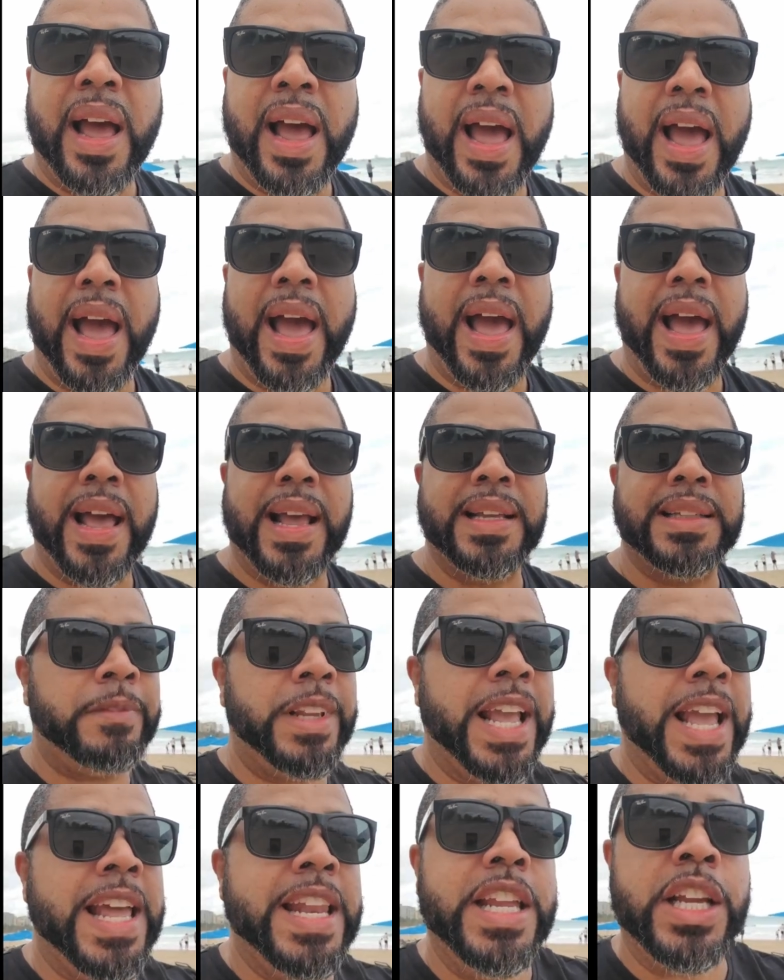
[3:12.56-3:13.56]

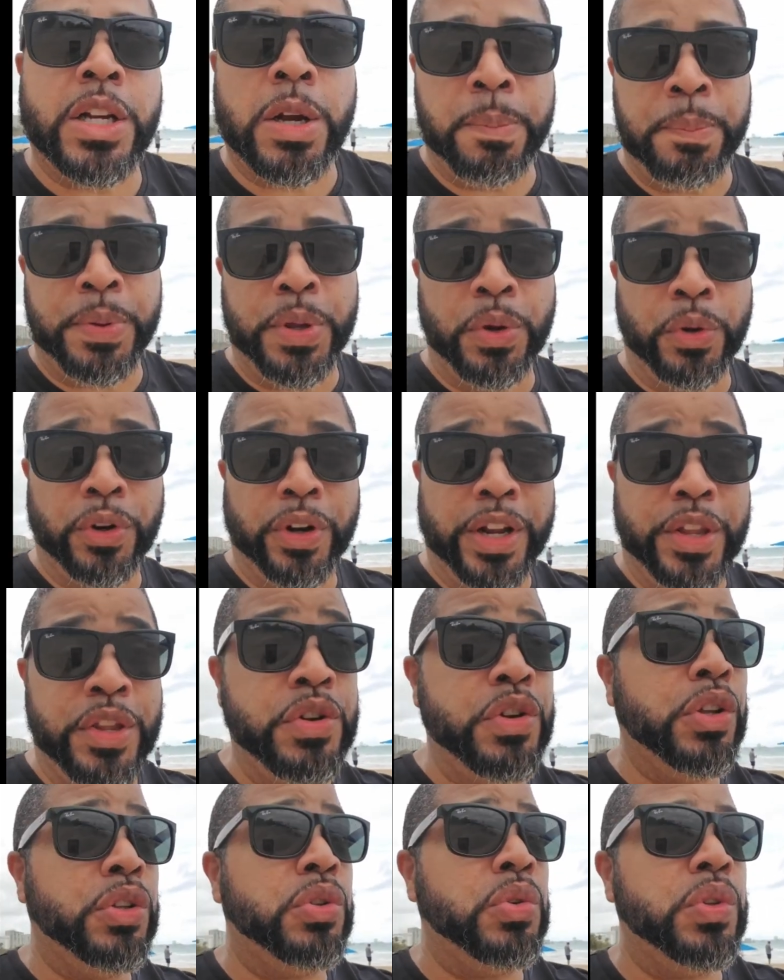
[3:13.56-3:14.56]
as any computer and
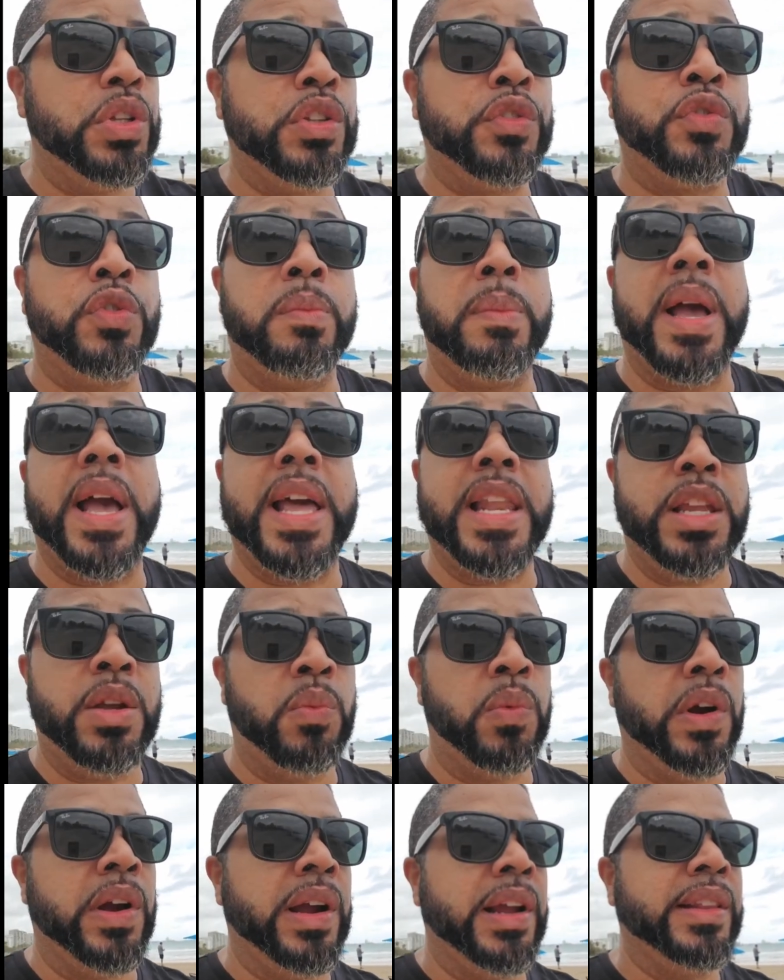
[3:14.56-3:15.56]
you can do this from
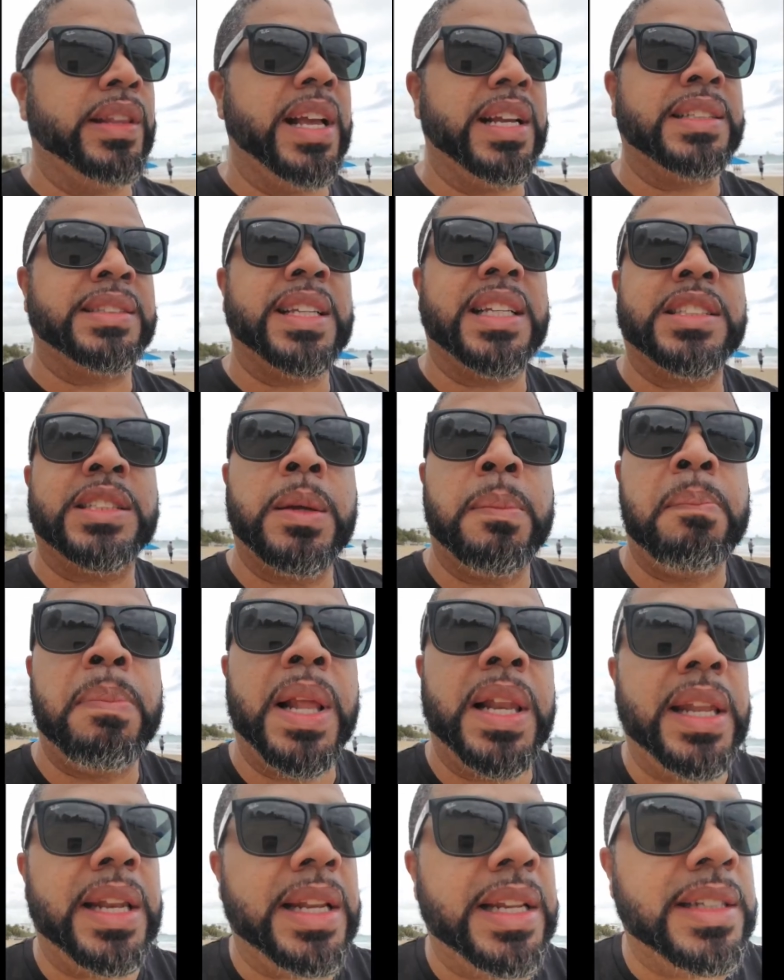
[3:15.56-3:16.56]
anywhere and the
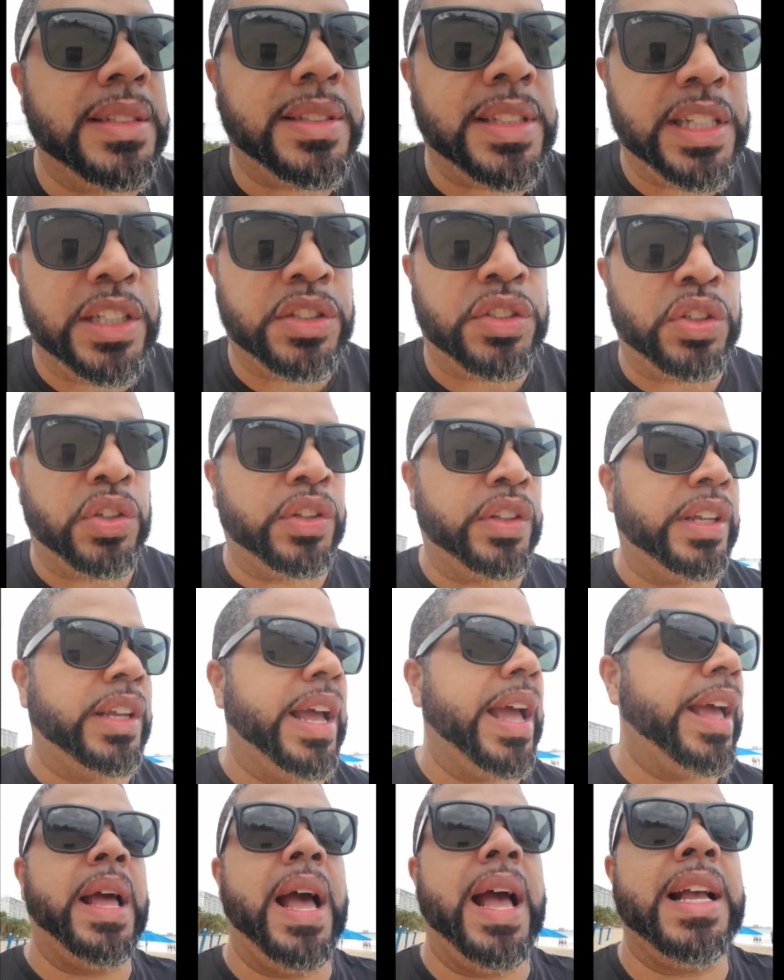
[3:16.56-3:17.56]
accessibility is easier the
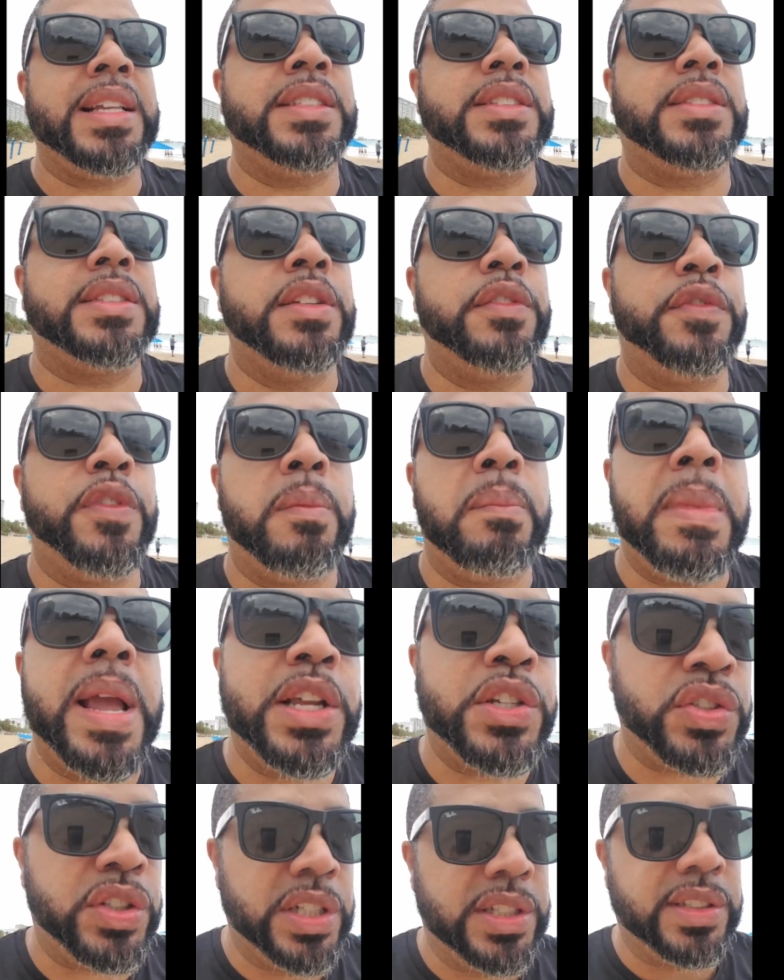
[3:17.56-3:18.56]
access to
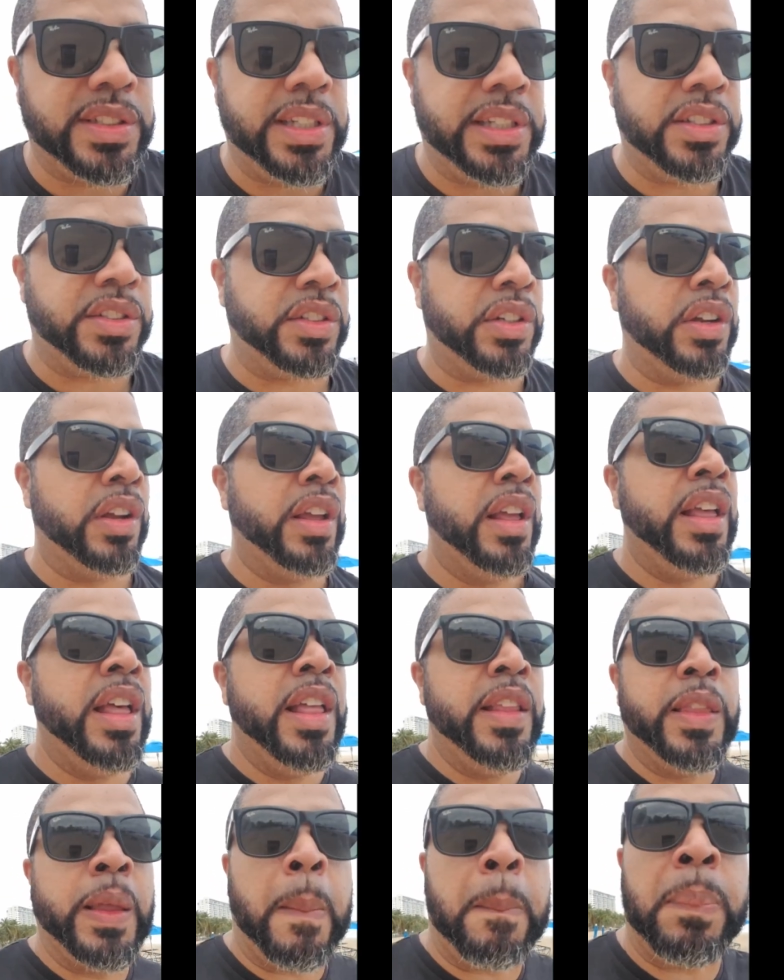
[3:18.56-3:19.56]
information is easier
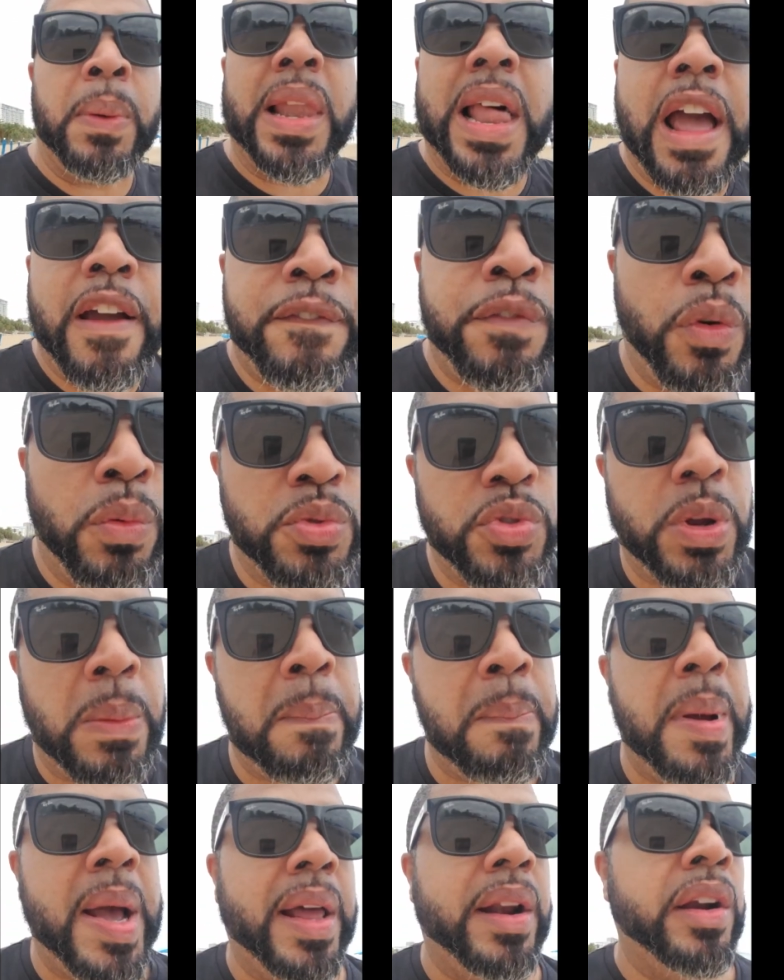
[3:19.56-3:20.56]
the platforms are
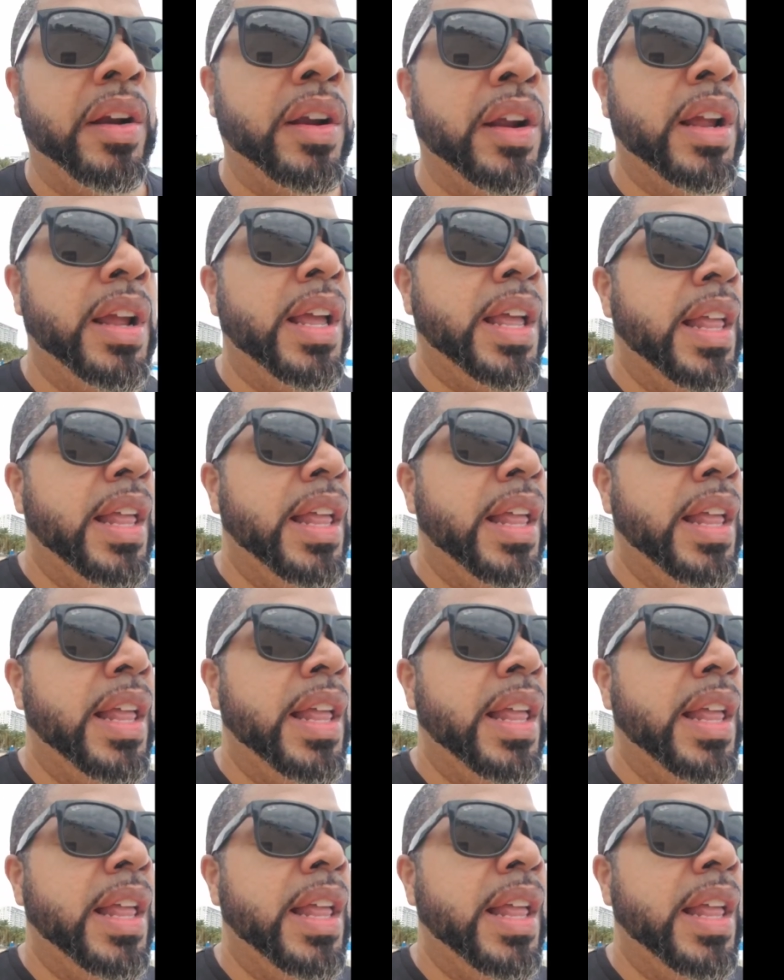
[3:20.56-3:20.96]
better.